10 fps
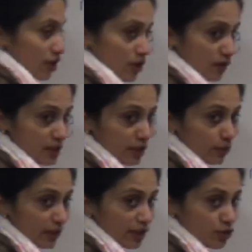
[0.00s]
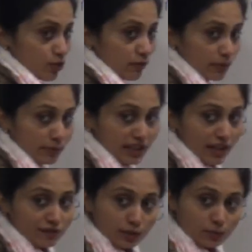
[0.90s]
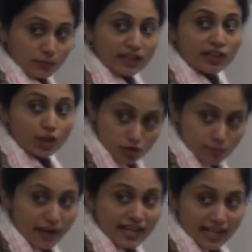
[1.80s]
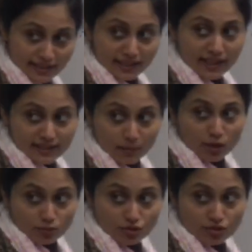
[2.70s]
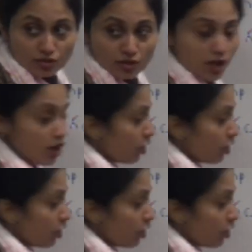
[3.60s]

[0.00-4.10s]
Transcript: of CO and H2O will be left? It will be reduced by x and x amount. So